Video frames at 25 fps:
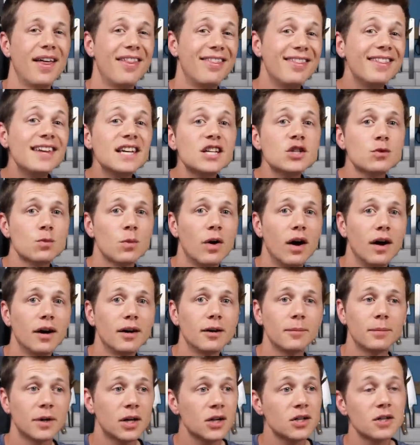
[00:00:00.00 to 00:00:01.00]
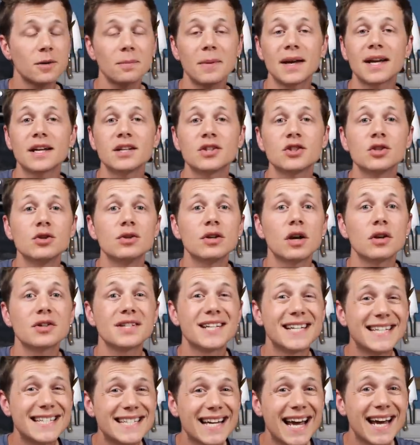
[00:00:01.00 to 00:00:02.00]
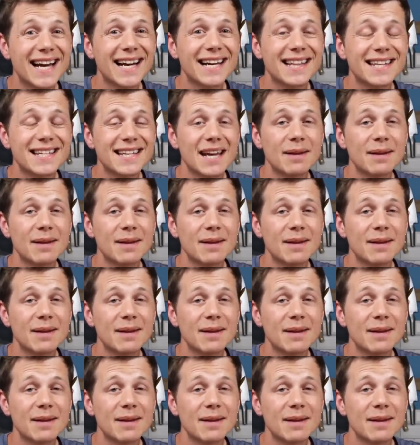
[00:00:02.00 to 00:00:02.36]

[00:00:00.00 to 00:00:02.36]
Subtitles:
This one, because I'm making two doughs exactly the